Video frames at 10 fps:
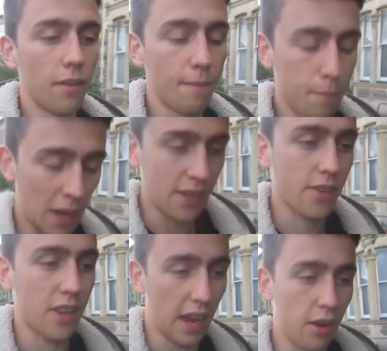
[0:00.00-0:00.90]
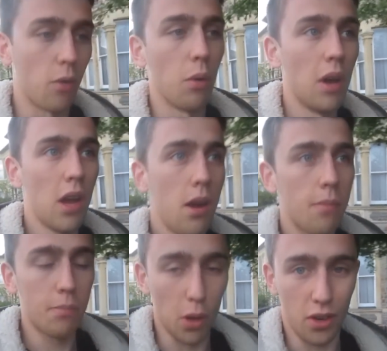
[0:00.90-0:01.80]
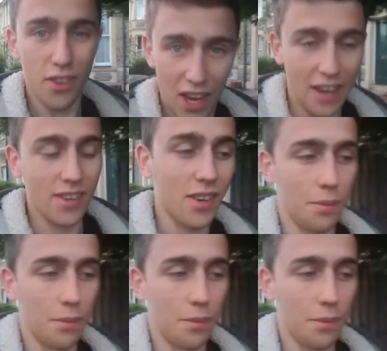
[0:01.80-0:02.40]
mass scale bulk test.